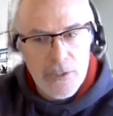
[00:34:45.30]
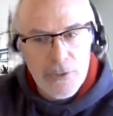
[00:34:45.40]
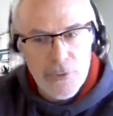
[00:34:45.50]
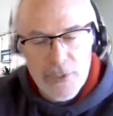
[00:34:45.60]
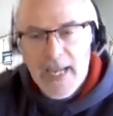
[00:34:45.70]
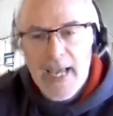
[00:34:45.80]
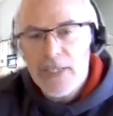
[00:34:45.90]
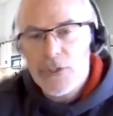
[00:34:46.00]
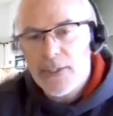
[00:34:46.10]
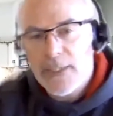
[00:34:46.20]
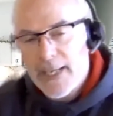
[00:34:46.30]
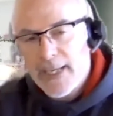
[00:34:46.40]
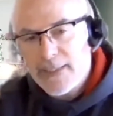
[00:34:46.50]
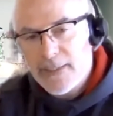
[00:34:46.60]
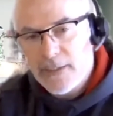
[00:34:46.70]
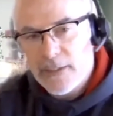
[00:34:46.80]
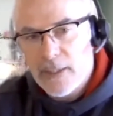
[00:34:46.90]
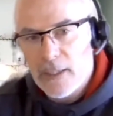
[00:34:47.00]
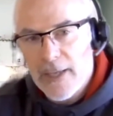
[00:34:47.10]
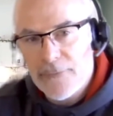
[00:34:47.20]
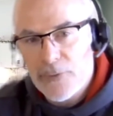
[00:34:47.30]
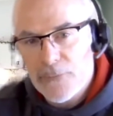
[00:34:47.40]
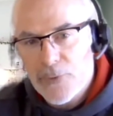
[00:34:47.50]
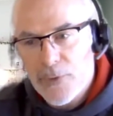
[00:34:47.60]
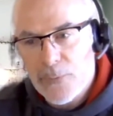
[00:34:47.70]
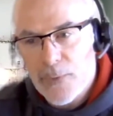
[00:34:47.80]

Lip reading: you can actually get it to the level of going,